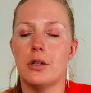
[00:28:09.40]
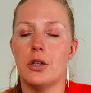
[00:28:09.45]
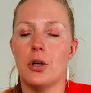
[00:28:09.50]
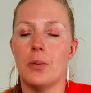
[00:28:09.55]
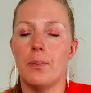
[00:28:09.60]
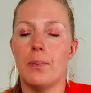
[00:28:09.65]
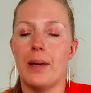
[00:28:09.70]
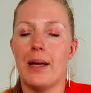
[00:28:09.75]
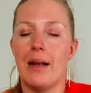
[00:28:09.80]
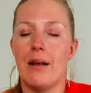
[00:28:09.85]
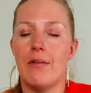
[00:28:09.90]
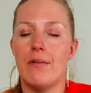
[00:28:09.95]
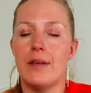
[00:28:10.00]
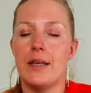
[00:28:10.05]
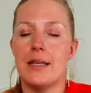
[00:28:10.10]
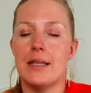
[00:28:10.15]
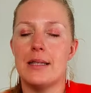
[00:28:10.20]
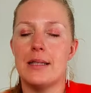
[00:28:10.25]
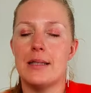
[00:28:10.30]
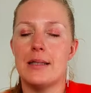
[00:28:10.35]
your
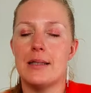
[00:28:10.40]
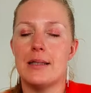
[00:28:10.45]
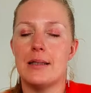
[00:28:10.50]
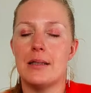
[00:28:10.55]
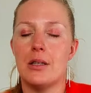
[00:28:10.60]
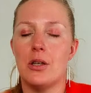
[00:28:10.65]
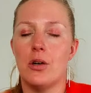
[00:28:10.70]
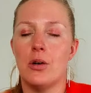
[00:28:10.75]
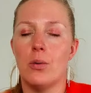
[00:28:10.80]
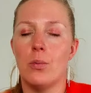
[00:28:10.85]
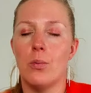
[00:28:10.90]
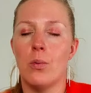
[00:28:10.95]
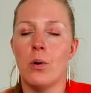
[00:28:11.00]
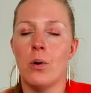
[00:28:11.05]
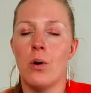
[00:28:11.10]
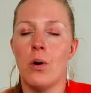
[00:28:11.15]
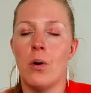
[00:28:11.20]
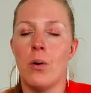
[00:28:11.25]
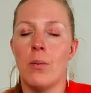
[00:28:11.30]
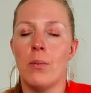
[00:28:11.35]
pelvis, your
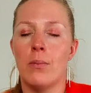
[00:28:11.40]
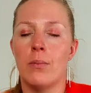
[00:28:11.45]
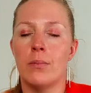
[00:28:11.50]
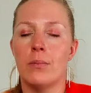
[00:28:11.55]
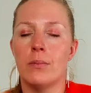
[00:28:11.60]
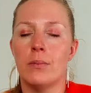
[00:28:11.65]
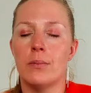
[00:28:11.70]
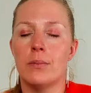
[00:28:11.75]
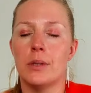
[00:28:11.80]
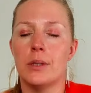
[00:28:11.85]
womb,